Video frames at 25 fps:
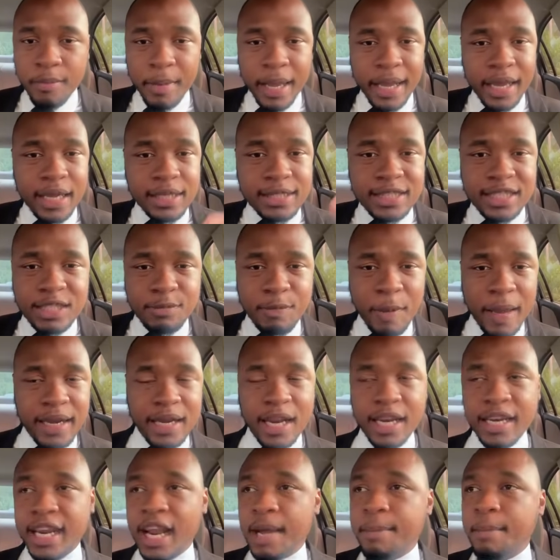government could
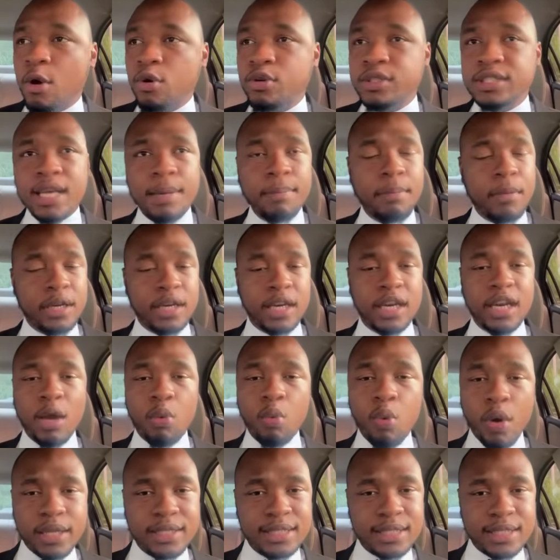spend any amount of money
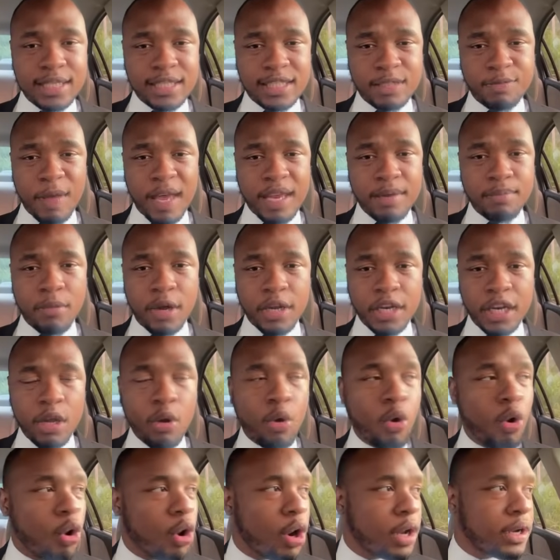they want to spend
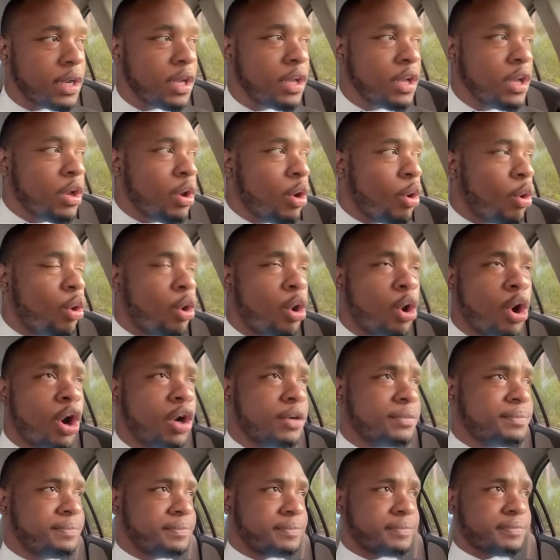money on,
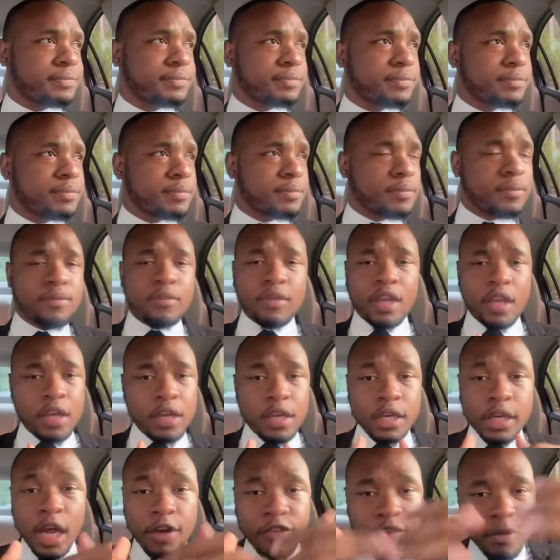or
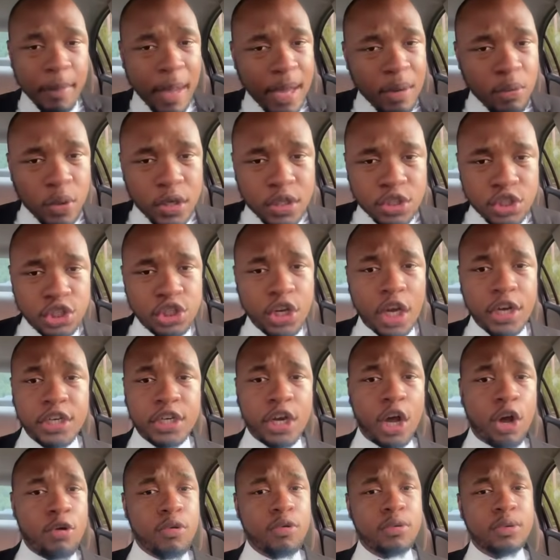government will
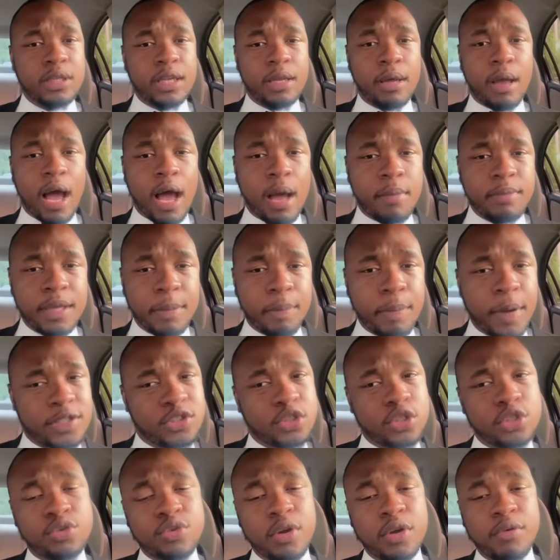shut down the
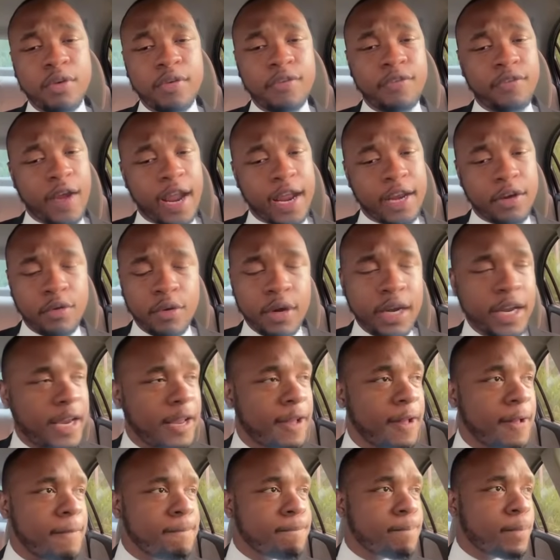petroleum
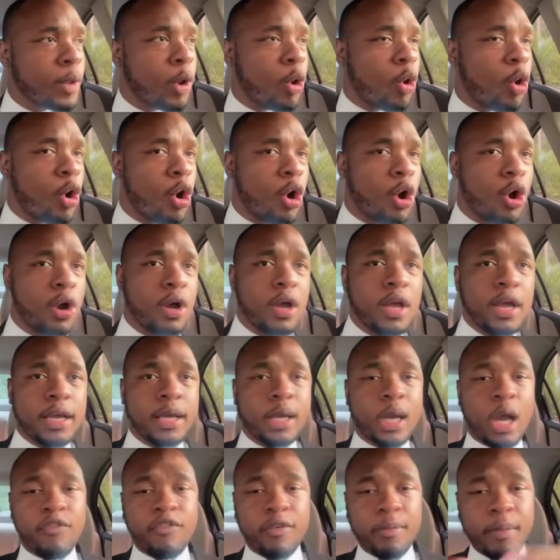refinery, or
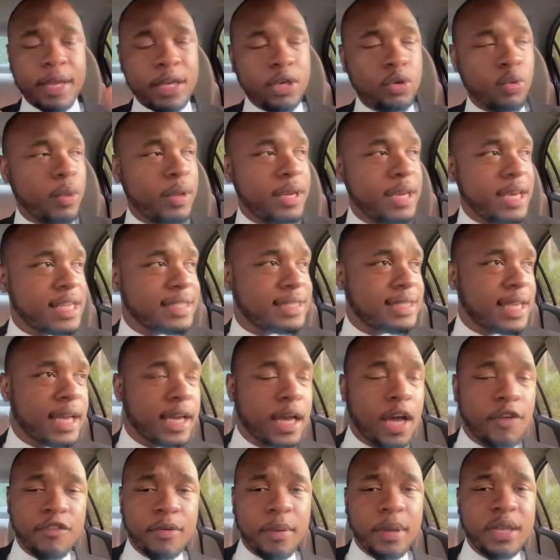government doing this
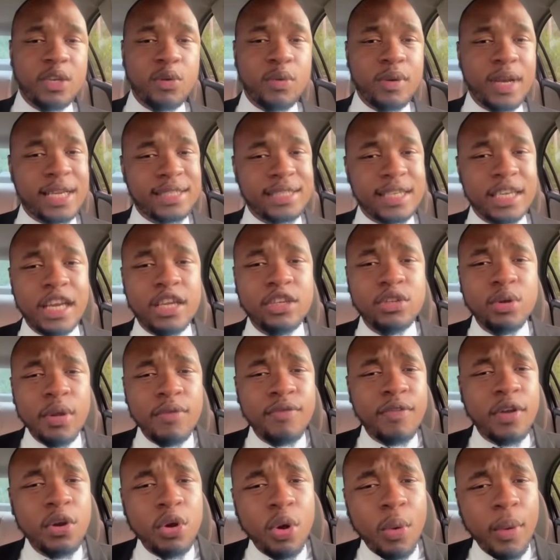and government doing that, and you
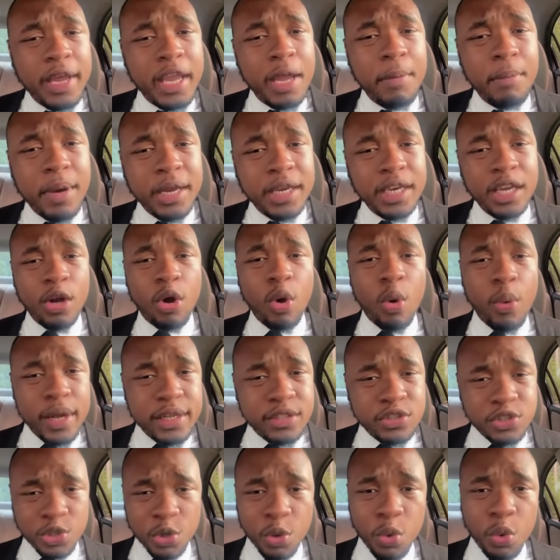don't even know where your money
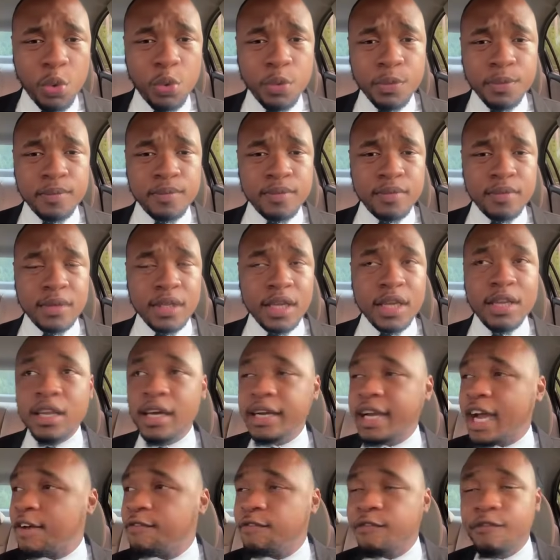going to.
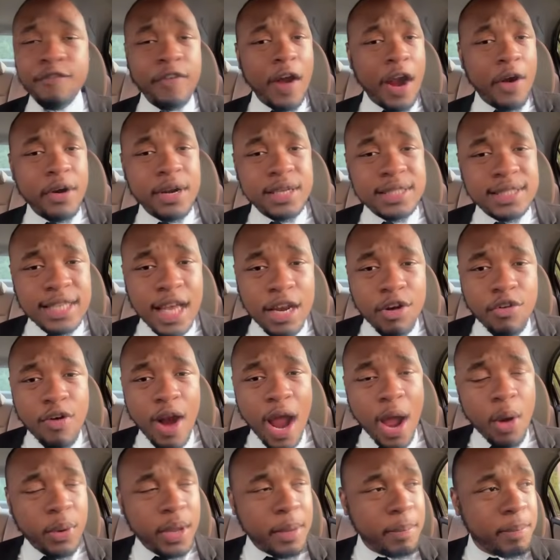Look at Faris
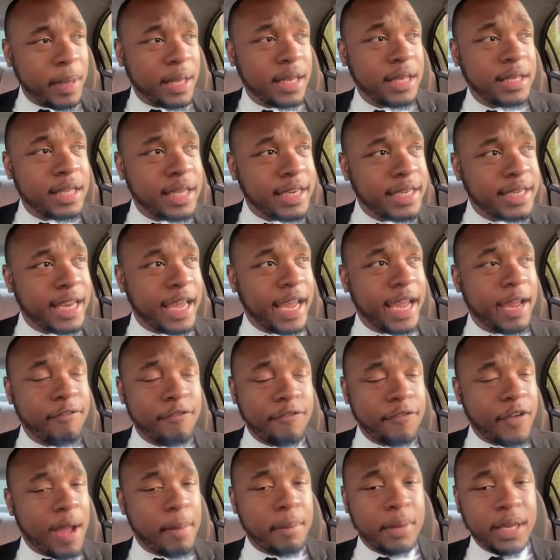Al-Rawi building
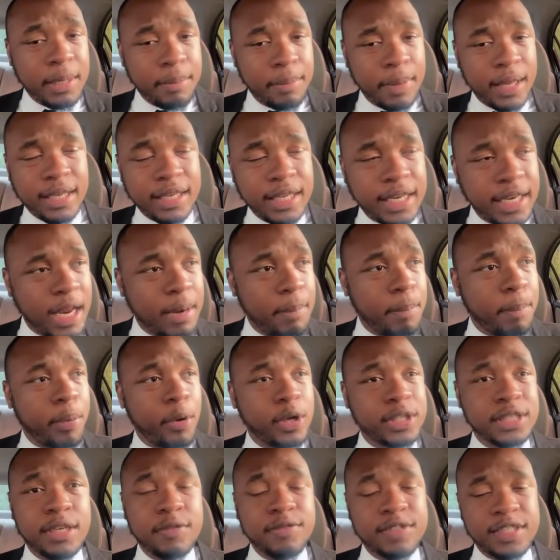their family building in
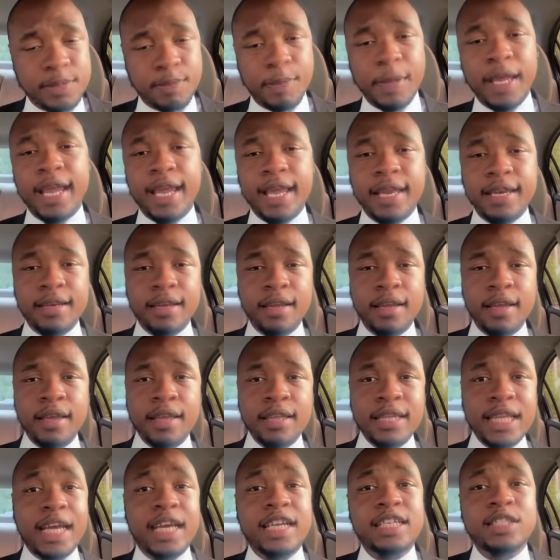Port of Spain.
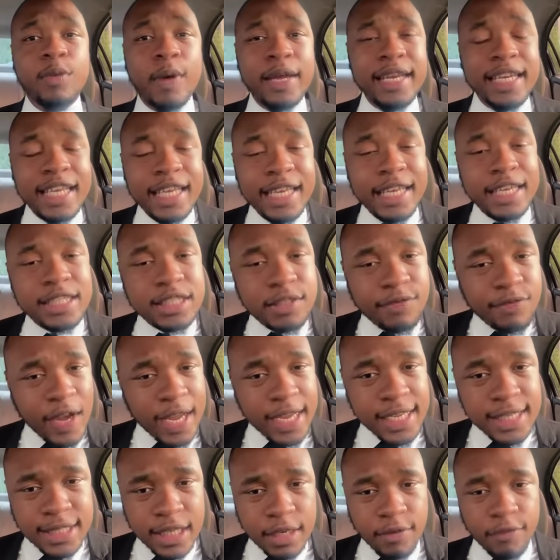That is what he is
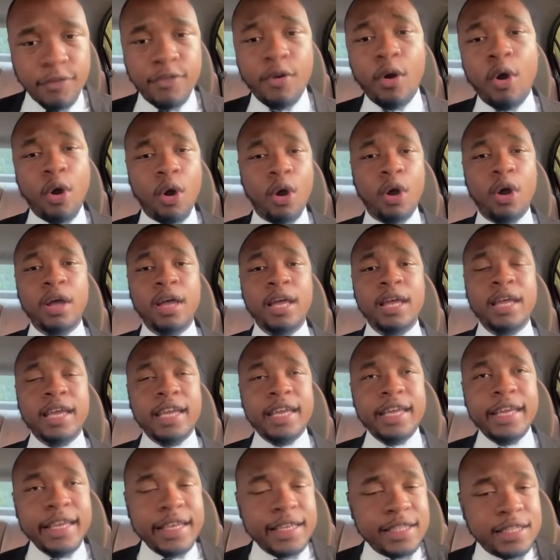fighting for.
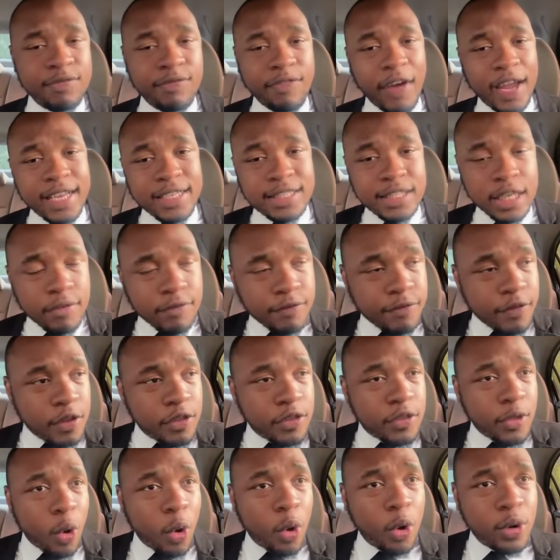He is fighting
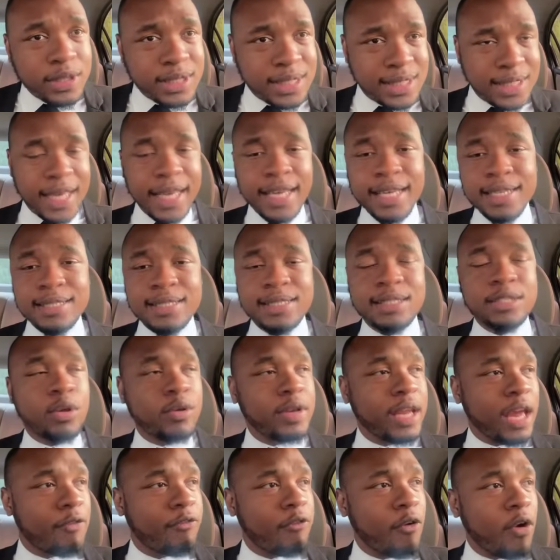for those things,
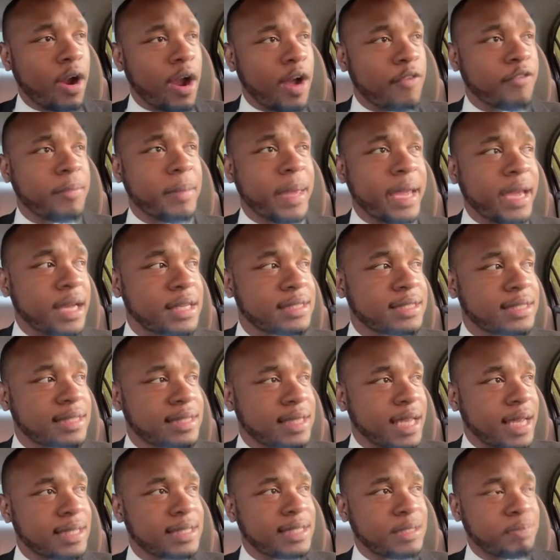so therefore government could
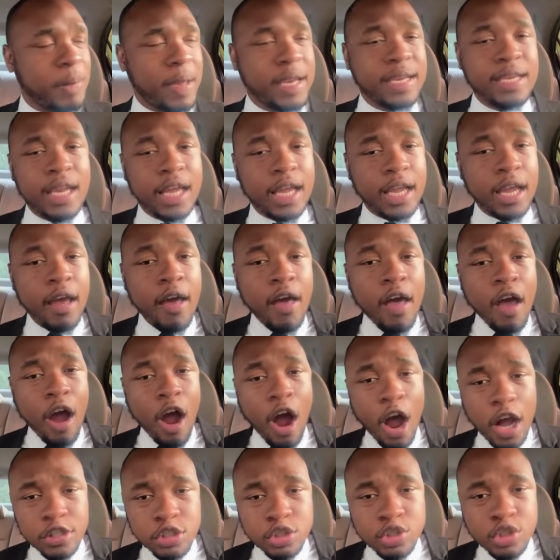stay spending
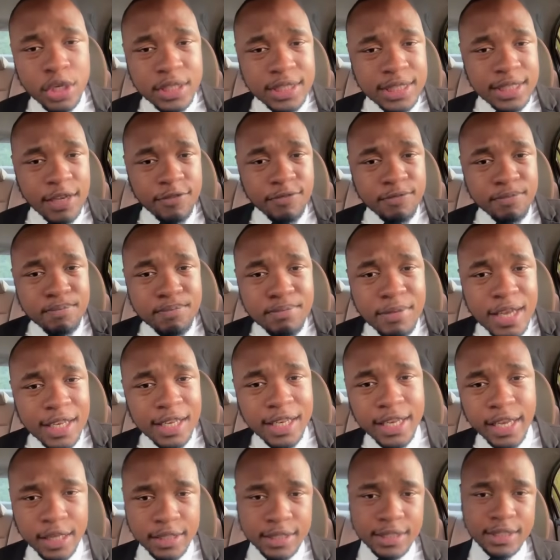hundreds of
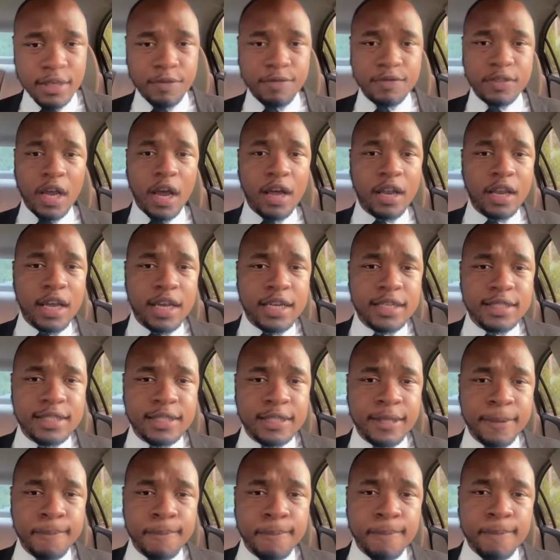millions of
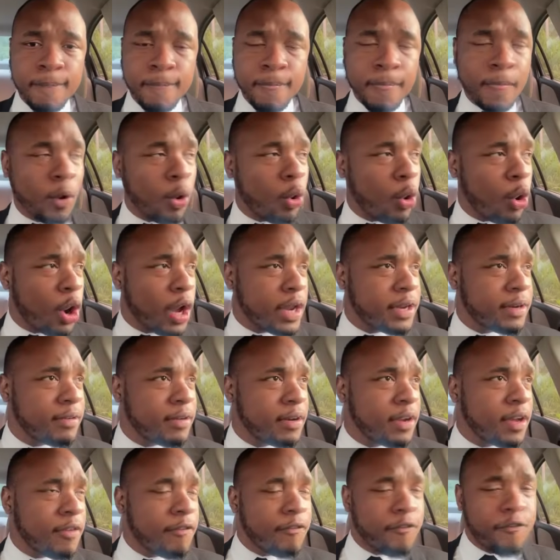dollars
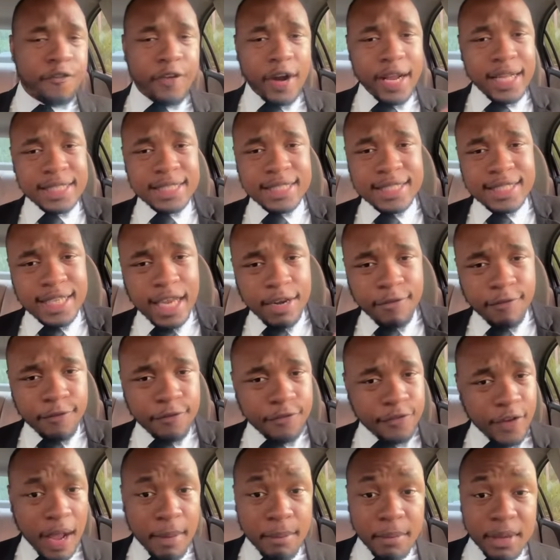on friends
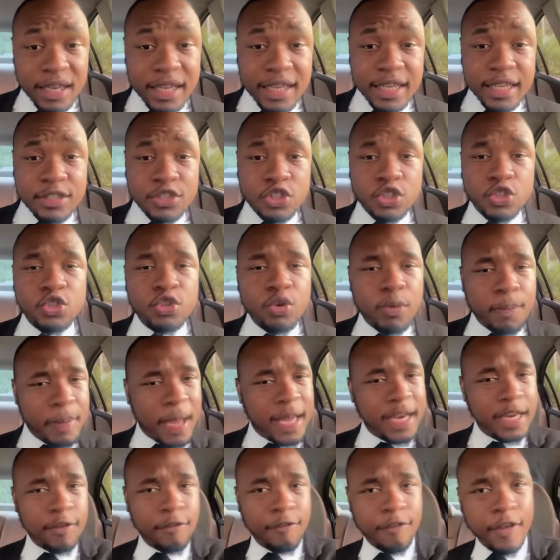and families to
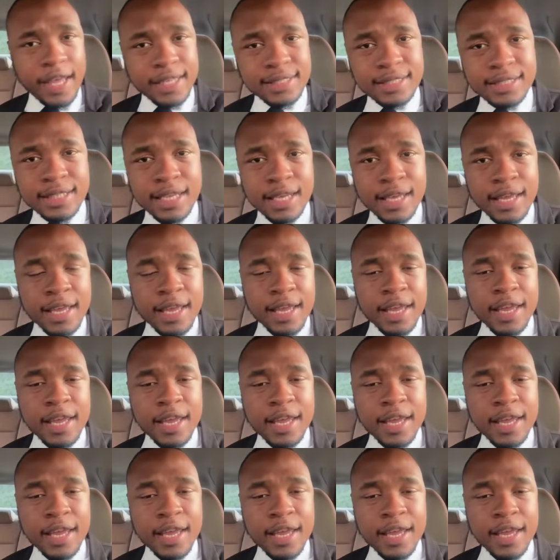benefit.